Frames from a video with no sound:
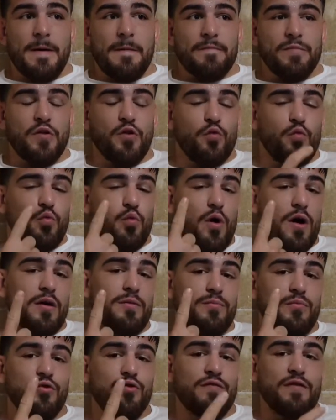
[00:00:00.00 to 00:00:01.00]
the
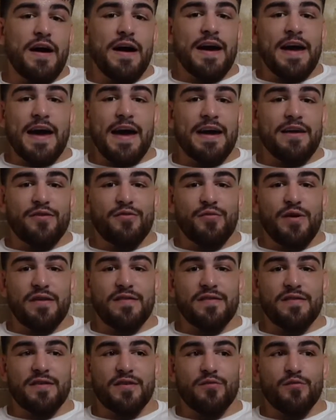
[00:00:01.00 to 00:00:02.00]
one move I had in
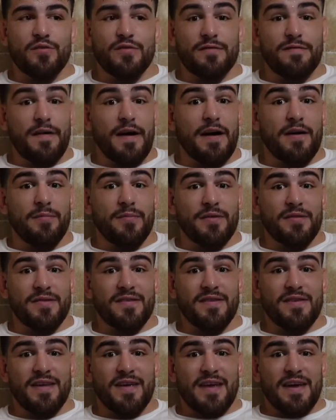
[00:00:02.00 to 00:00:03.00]
wrestling was a
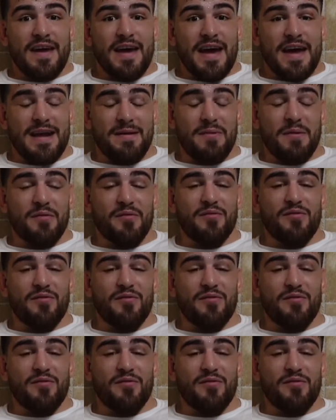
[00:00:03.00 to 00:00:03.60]
fireman's. And I remember